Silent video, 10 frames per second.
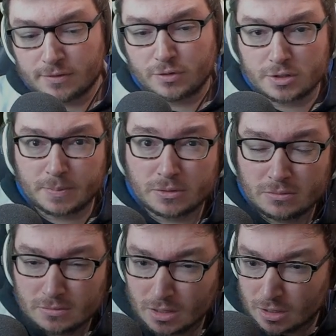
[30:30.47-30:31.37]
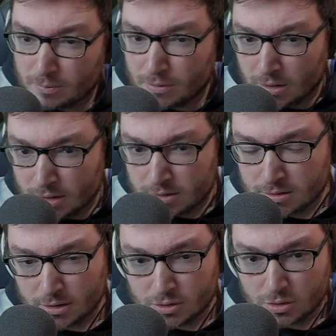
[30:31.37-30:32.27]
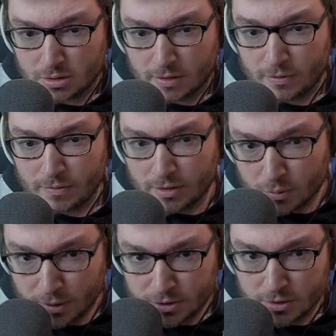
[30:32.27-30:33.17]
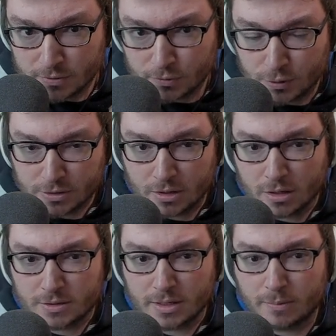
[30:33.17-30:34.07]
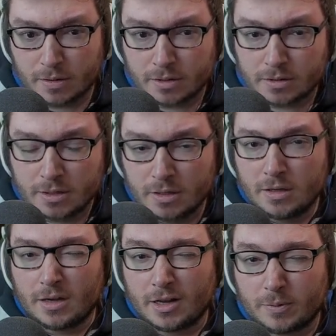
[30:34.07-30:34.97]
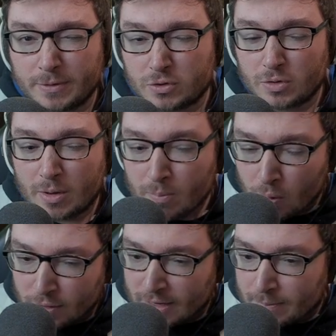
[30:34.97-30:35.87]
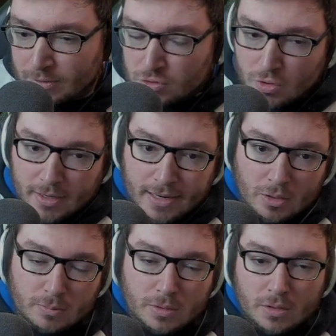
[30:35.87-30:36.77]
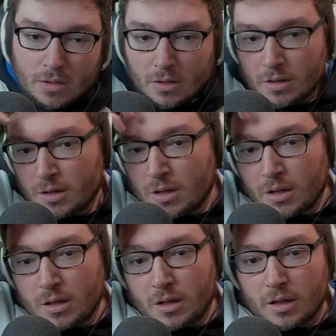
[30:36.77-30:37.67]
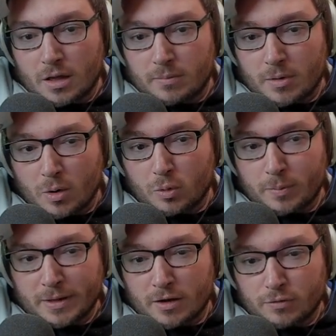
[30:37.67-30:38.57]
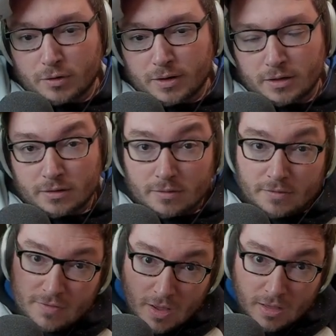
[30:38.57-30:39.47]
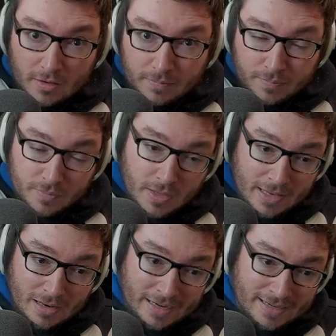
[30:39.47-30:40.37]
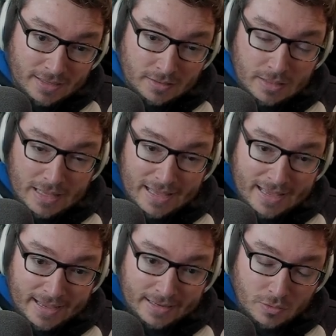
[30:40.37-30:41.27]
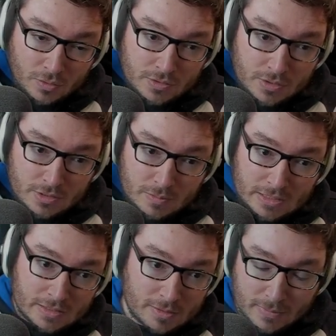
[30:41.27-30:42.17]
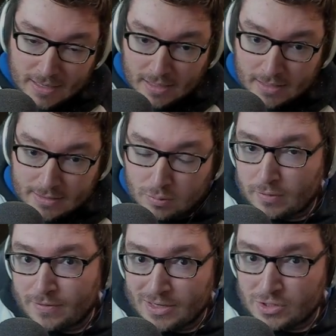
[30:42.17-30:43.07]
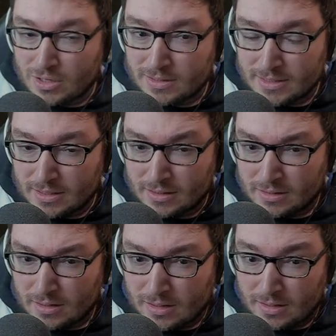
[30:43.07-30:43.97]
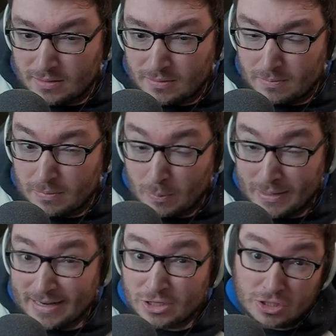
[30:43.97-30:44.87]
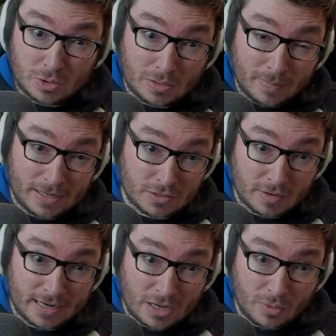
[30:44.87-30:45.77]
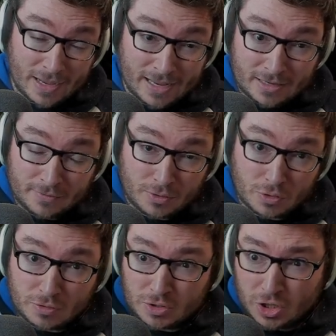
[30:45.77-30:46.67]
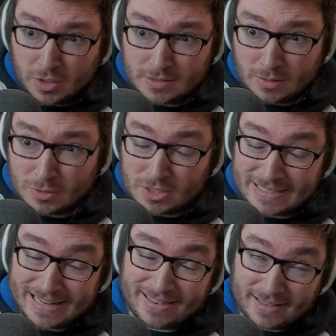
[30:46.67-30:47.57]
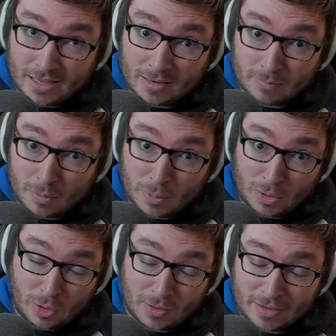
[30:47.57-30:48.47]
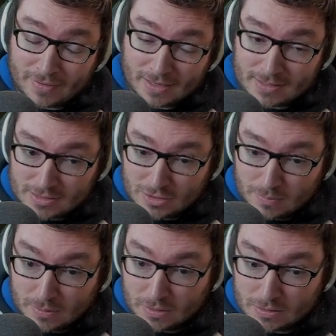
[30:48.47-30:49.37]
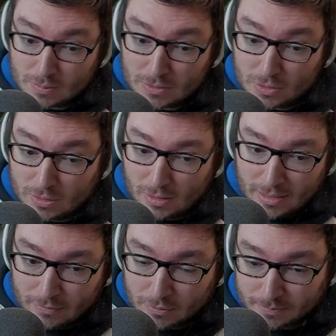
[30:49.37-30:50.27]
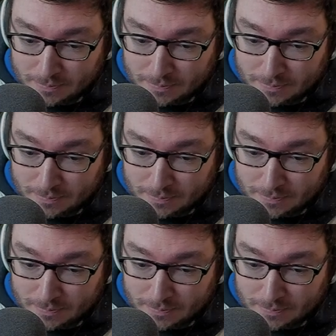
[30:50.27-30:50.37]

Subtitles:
Frost build. I hope you guys enjoyed that. If you have any questions, feel free to ask down below, and I'll be more than happy to try and help. I will be covering fire and lightning, and also some system mechanics with enchanting that we can actually do in the beta right now, and future enchanting, which is in the game but we don't have access to because we're too low level.